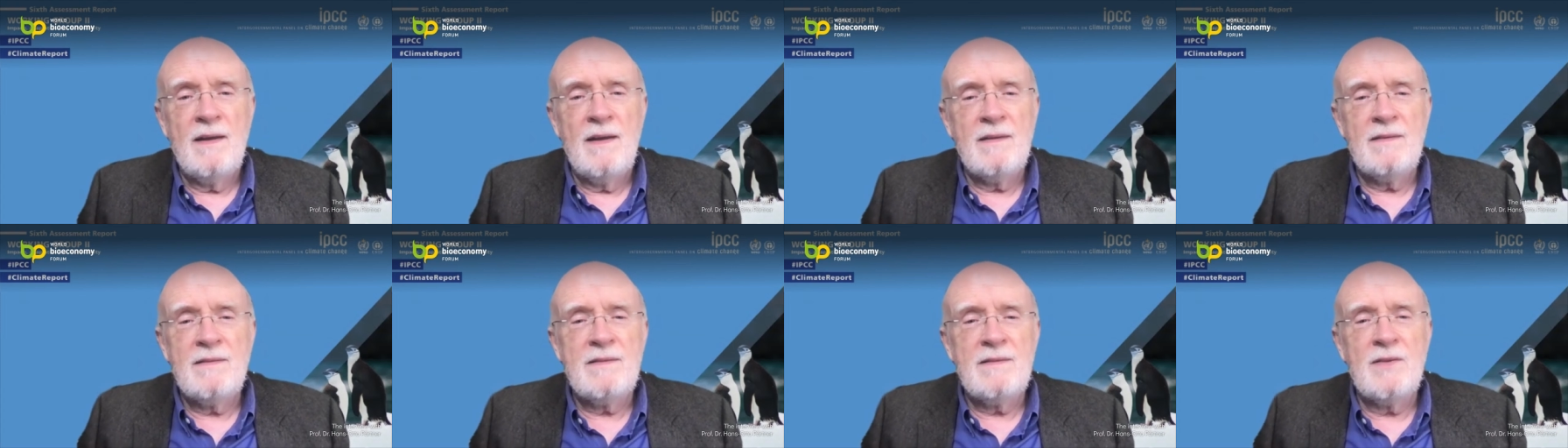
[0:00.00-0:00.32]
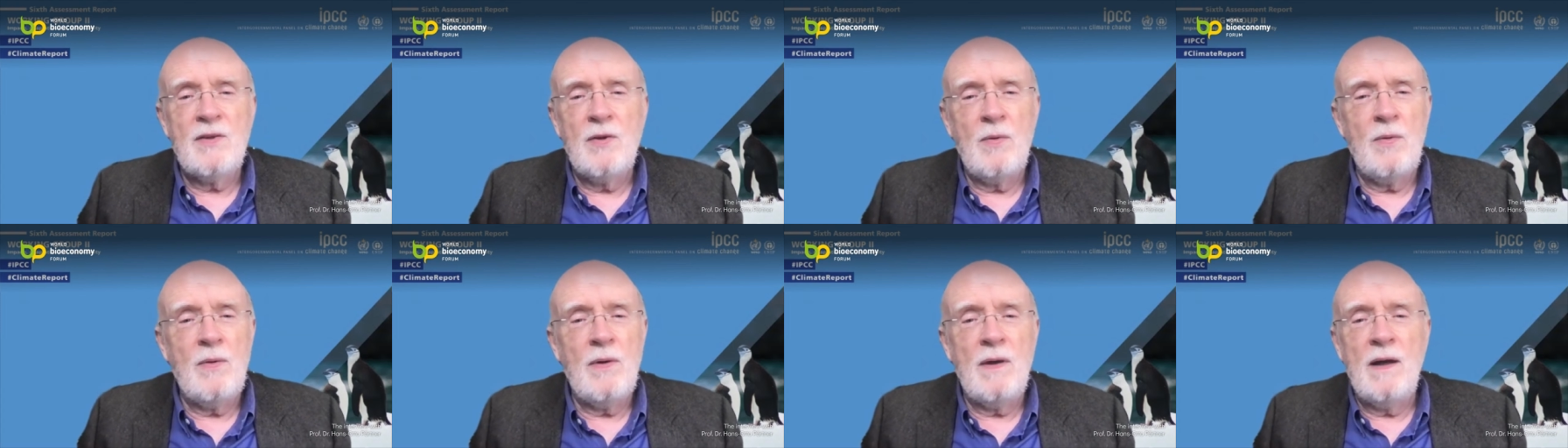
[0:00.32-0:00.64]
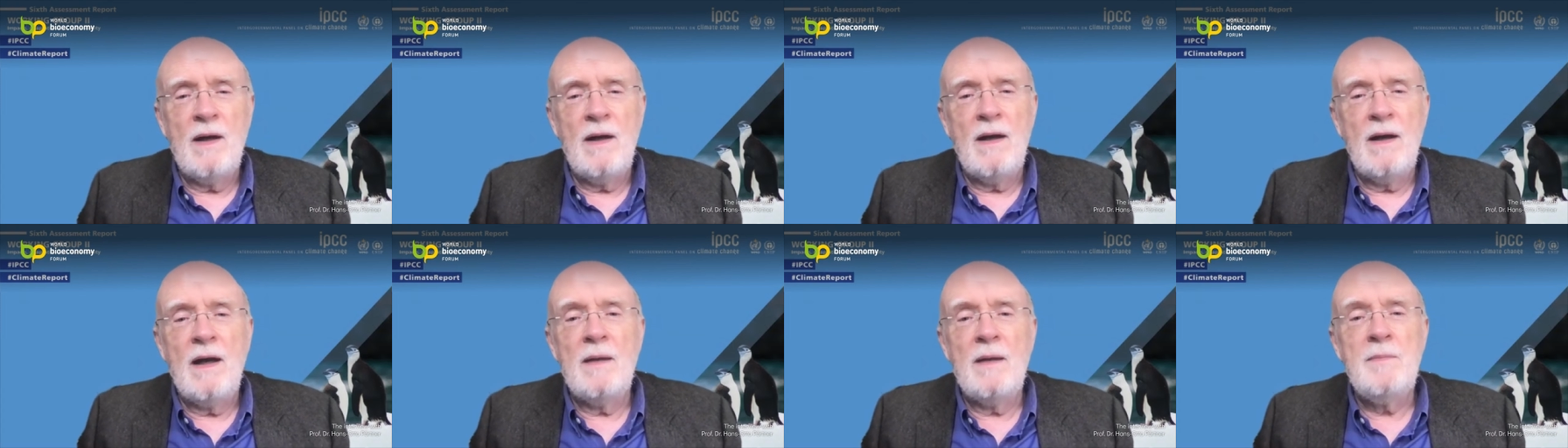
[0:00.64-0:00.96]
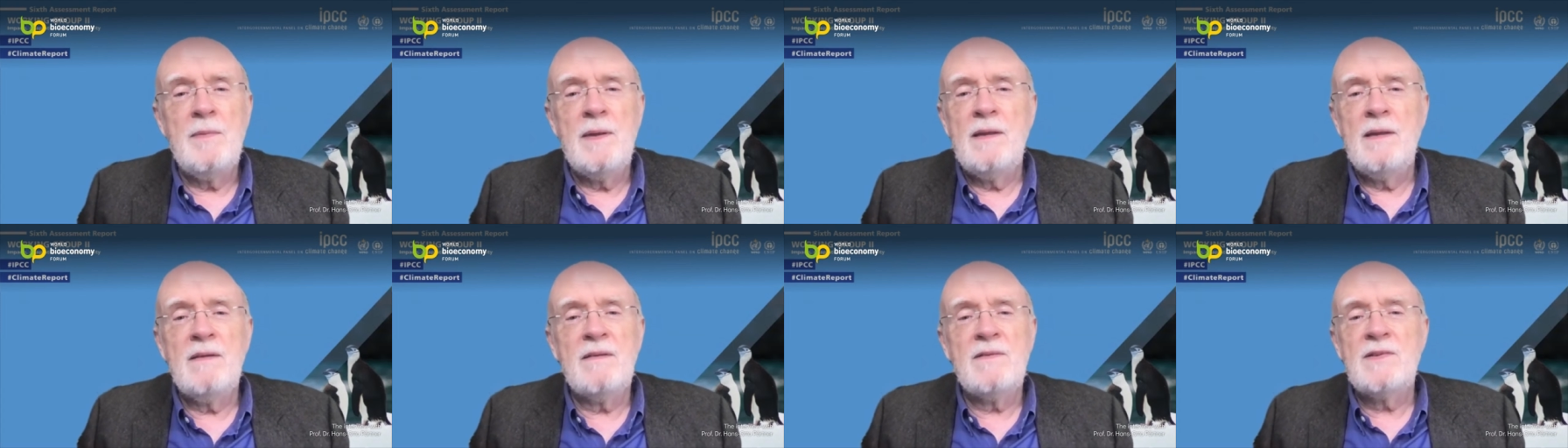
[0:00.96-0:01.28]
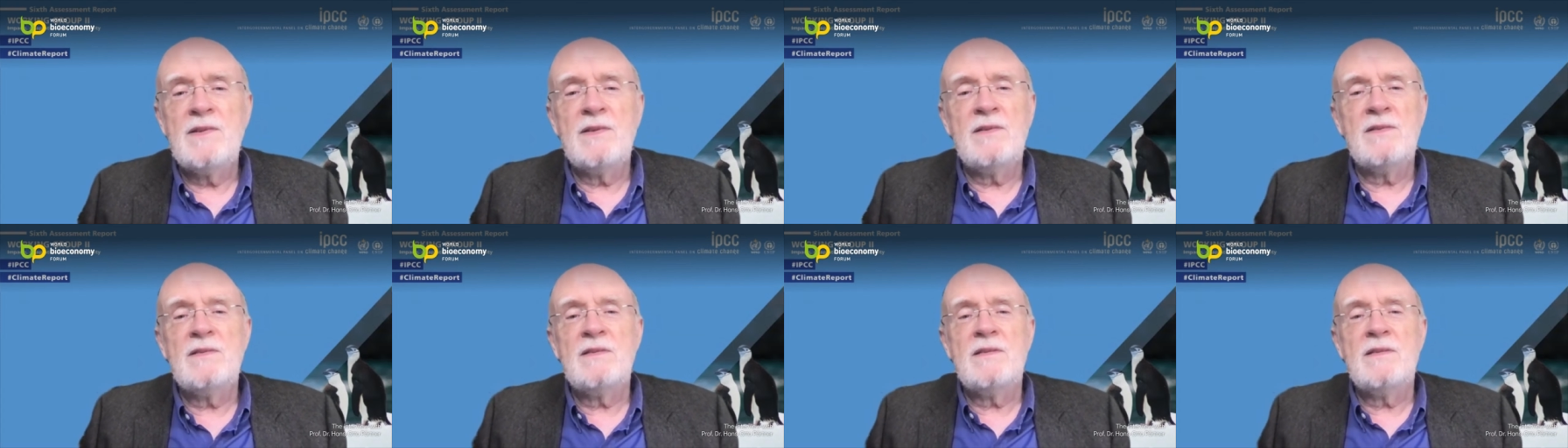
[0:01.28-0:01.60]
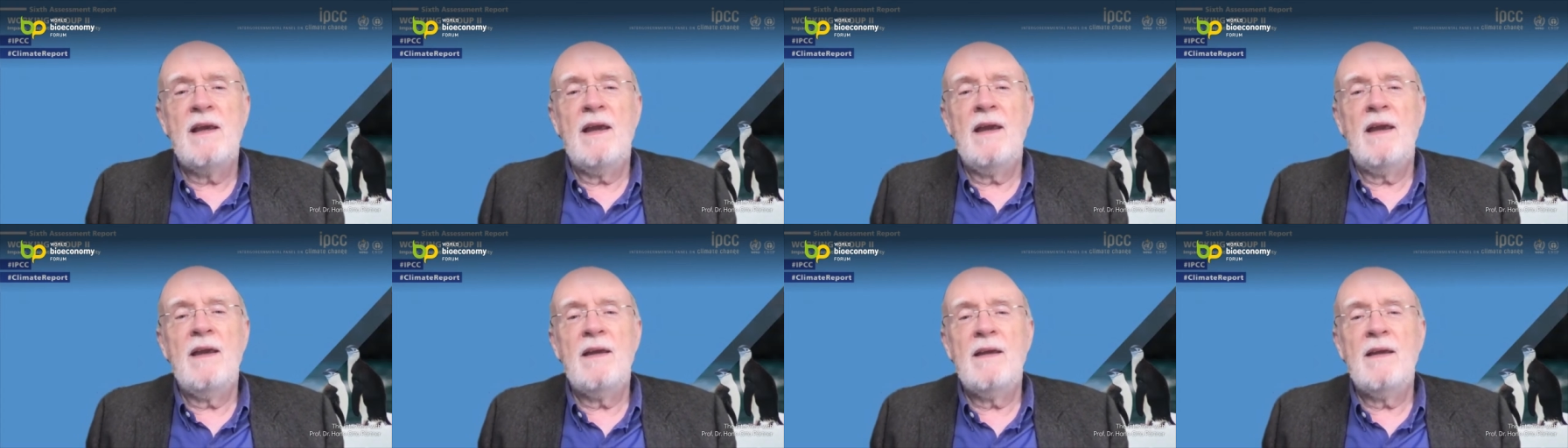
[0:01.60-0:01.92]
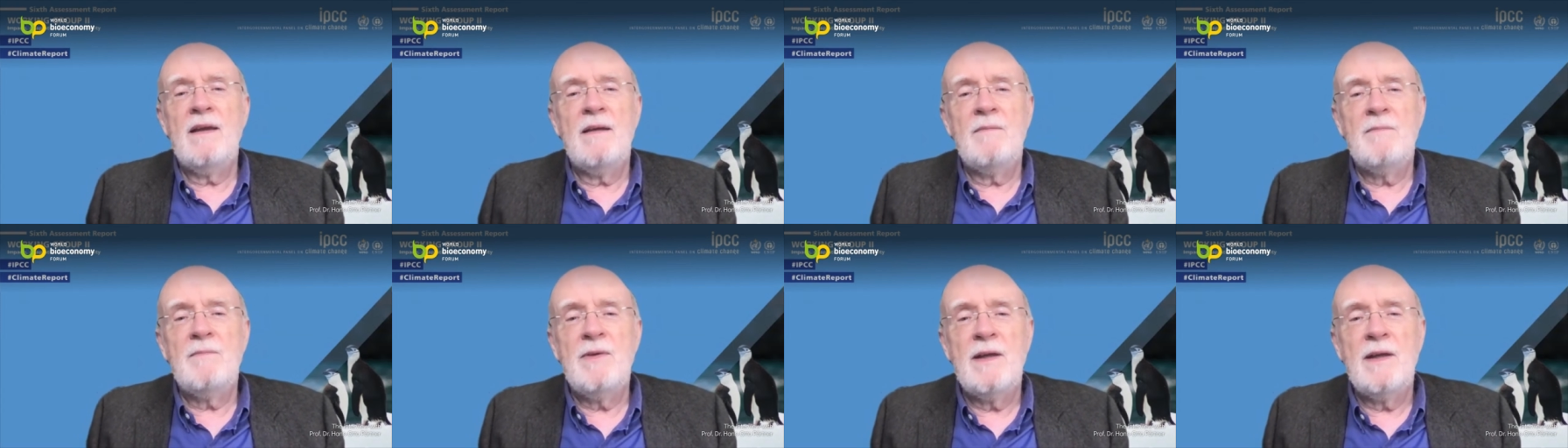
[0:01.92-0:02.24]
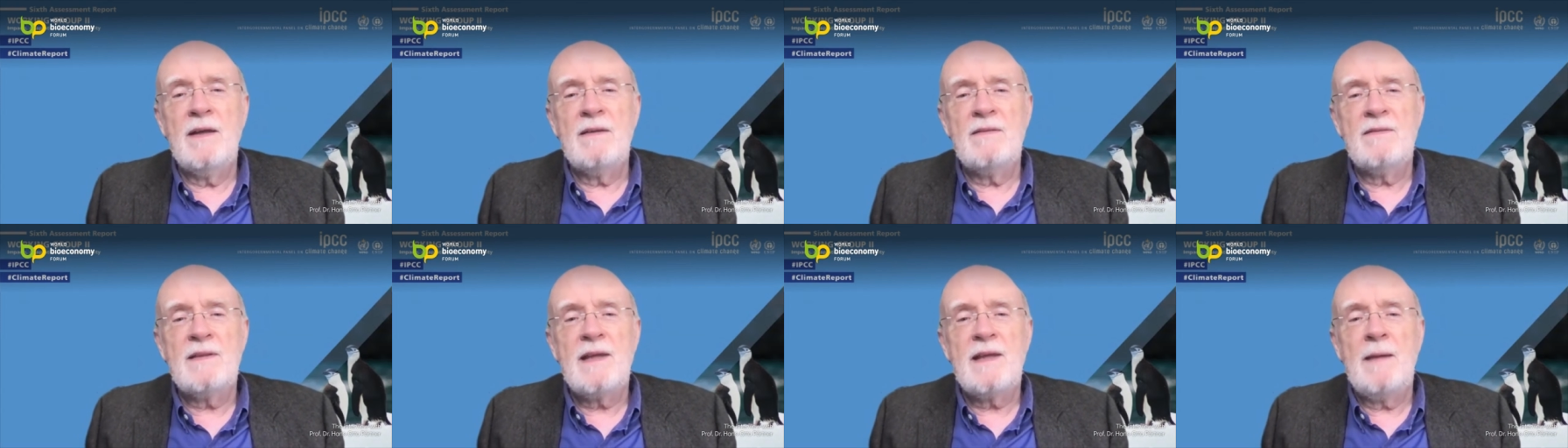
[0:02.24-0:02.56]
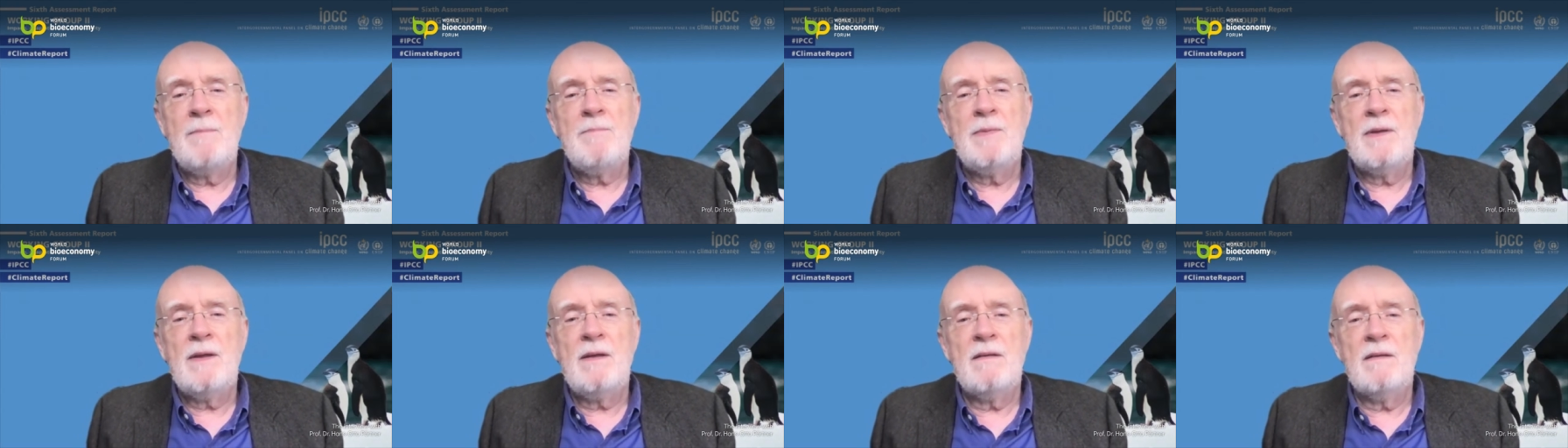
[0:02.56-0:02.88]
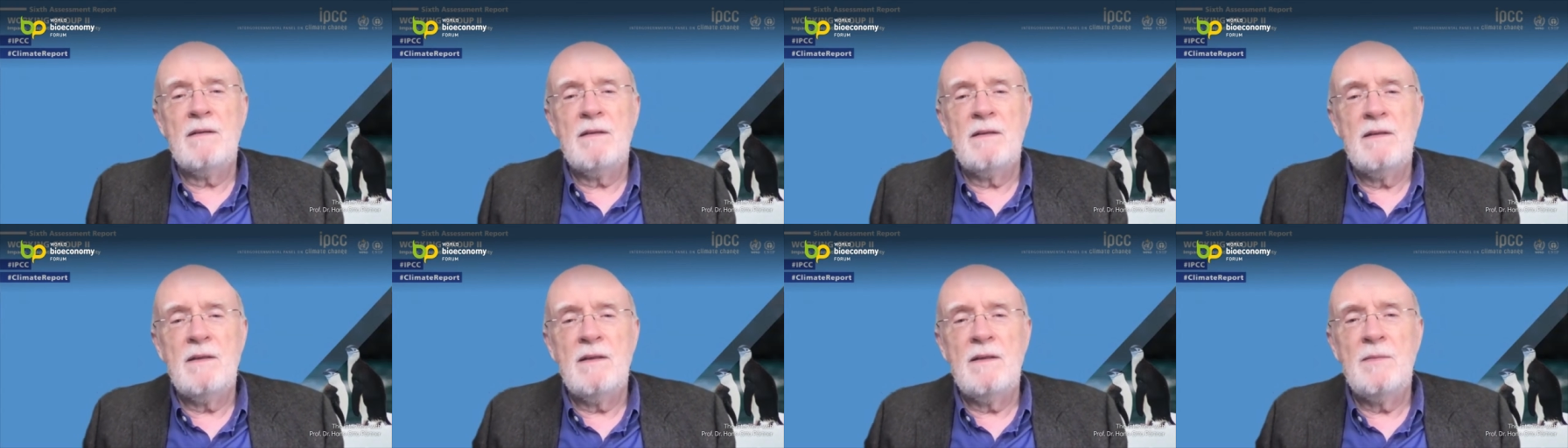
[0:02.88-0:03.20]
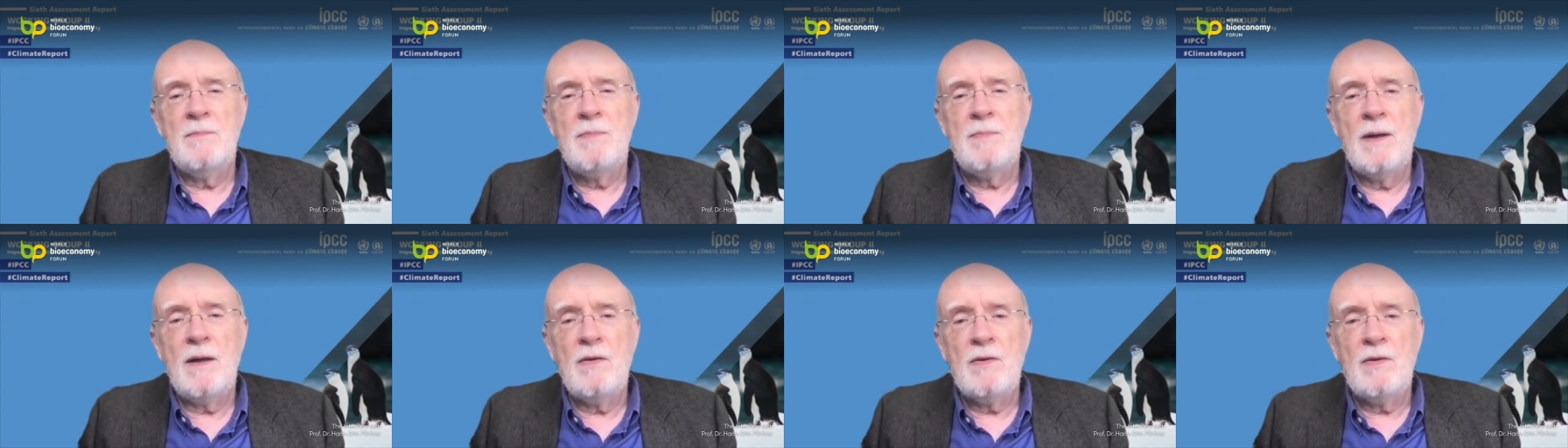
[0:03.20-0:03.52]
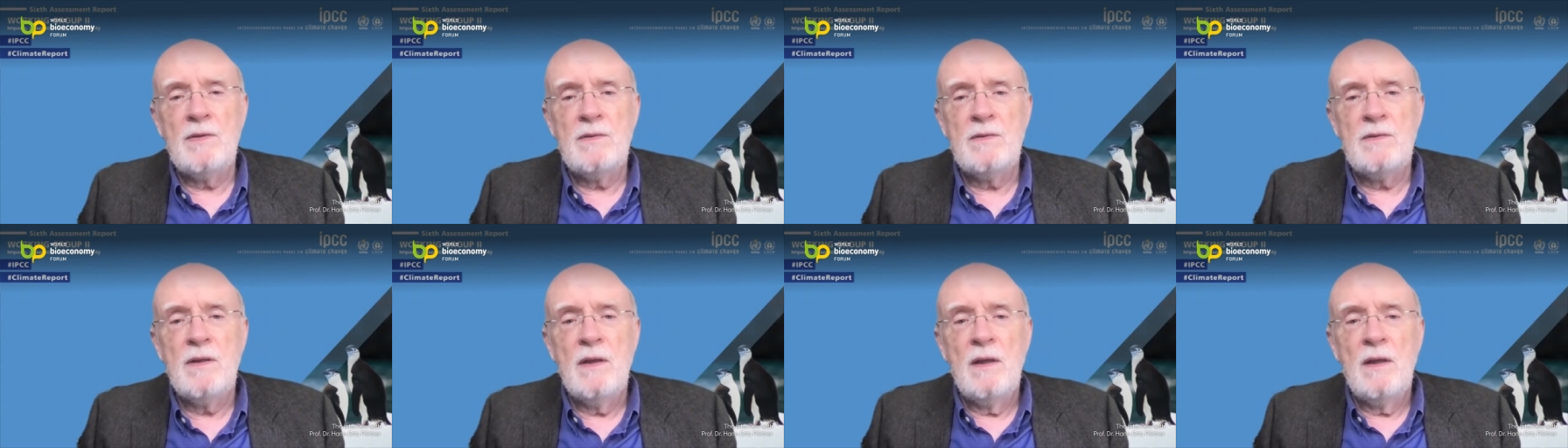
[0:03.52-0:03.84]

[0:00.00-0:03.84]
So hmm. I mean, just saying we are skeptical about